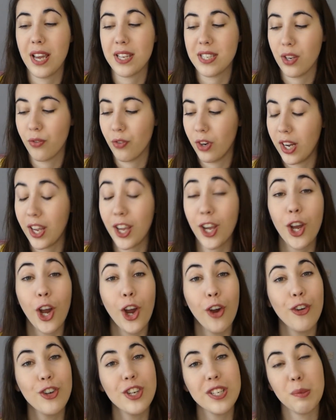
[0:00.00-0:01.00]
as it really
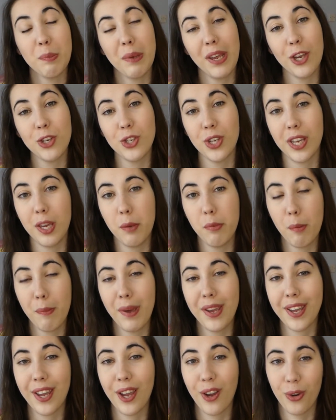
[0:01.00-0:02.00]
encourages me to keep
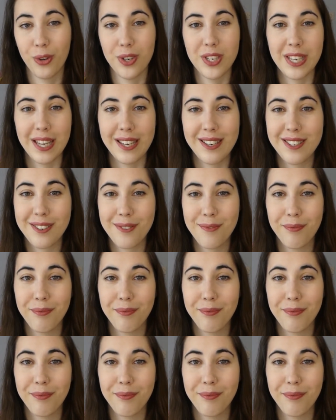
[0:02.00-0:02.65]
making content.